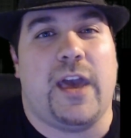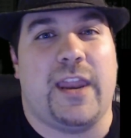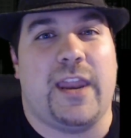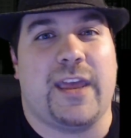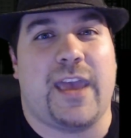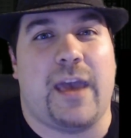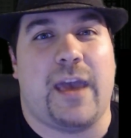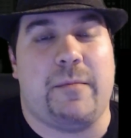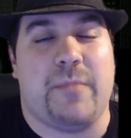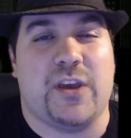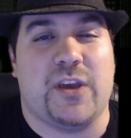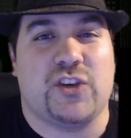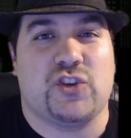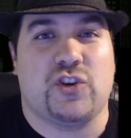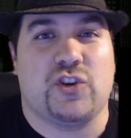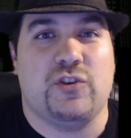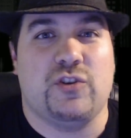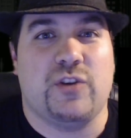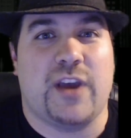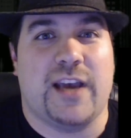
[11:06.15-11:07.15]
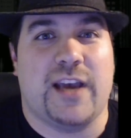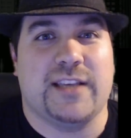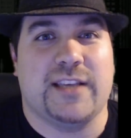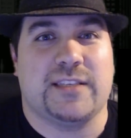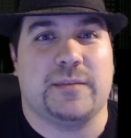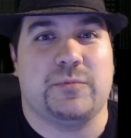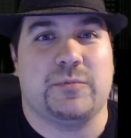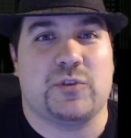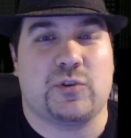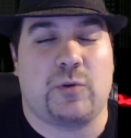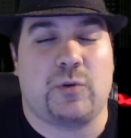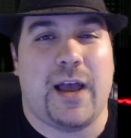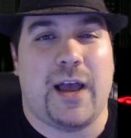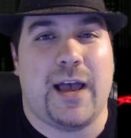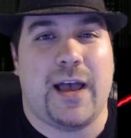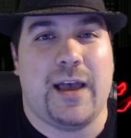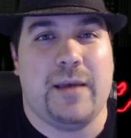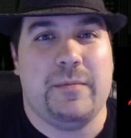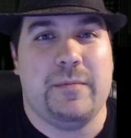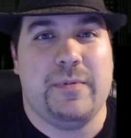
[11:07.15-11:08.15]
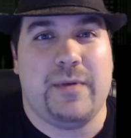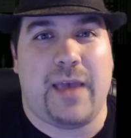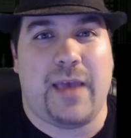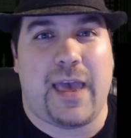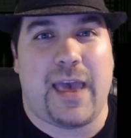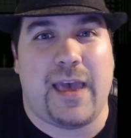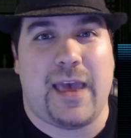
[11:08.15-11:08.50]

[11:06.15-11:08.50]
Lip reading: And again, make sure you guys subscribe